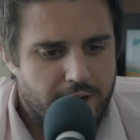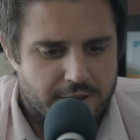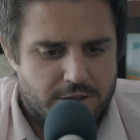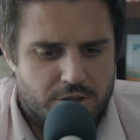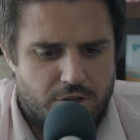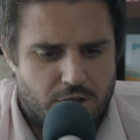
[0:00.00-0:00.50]

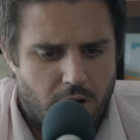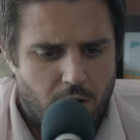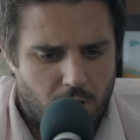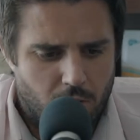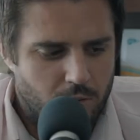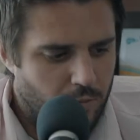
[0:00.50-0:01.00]

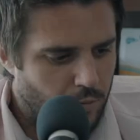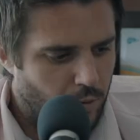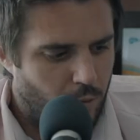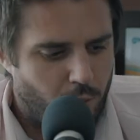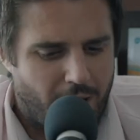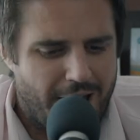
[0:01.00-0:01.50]
So
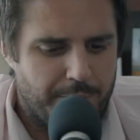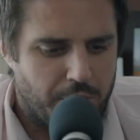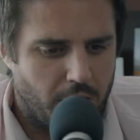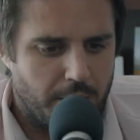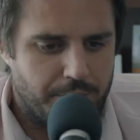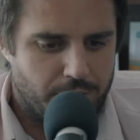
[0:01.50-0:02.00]
we'll wrap
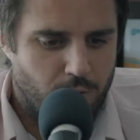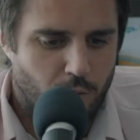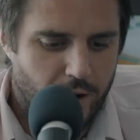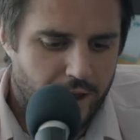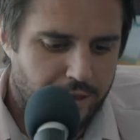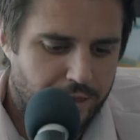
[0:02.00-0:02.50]
up
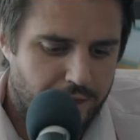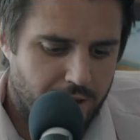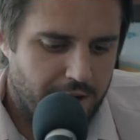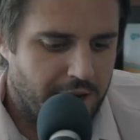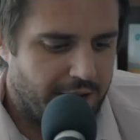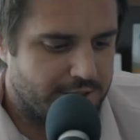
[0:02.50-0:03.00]
with
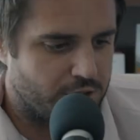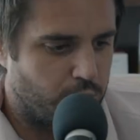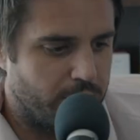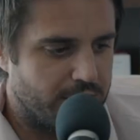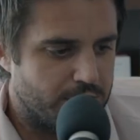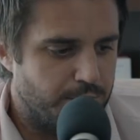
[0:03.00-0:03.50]
next
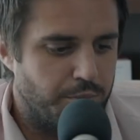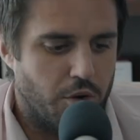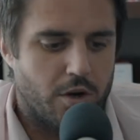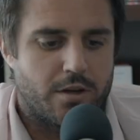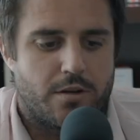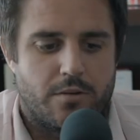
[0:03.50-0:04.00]
week's
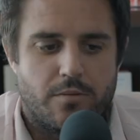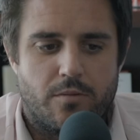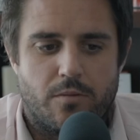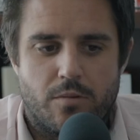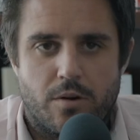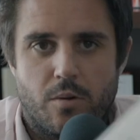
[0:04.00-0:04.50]
book,
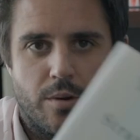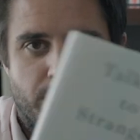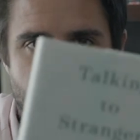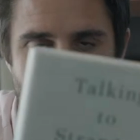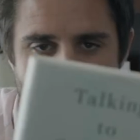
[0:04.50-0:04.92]
we're going to do